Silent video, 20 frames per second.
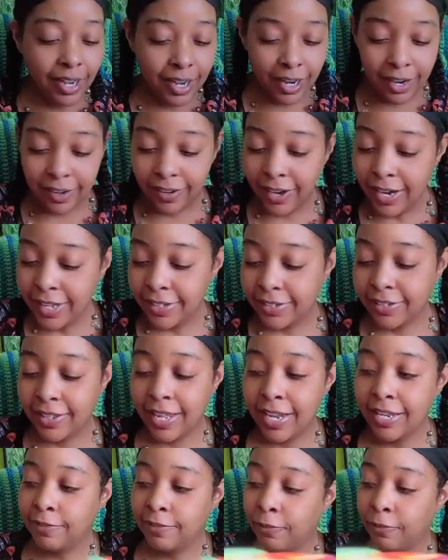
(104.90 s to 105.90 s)
All right, so
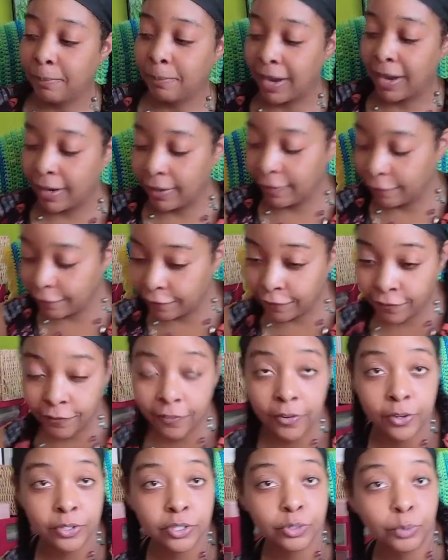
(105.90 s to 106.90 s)
that is for my
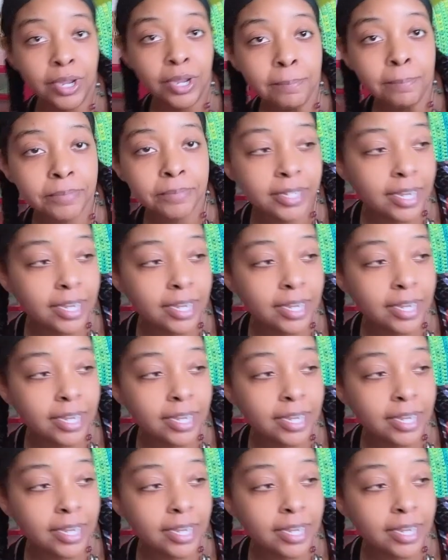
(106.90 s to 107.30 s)
first WIP.